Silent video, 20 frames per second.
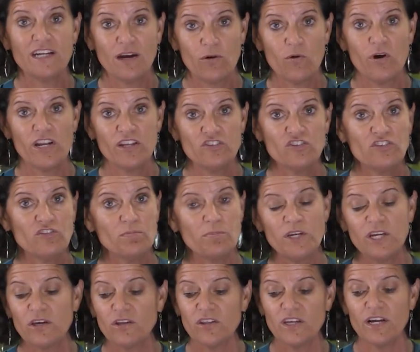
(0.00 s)
I want to just
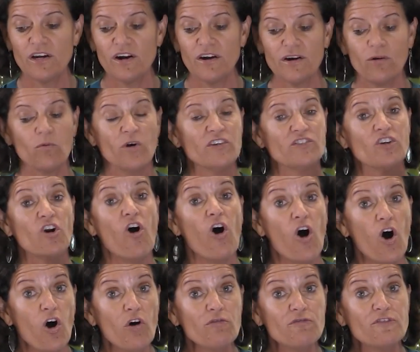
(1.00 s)
be clear, it wasn't
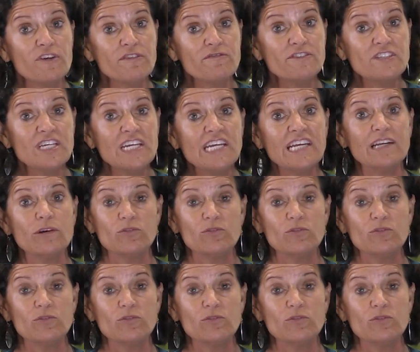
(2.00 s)
all 15.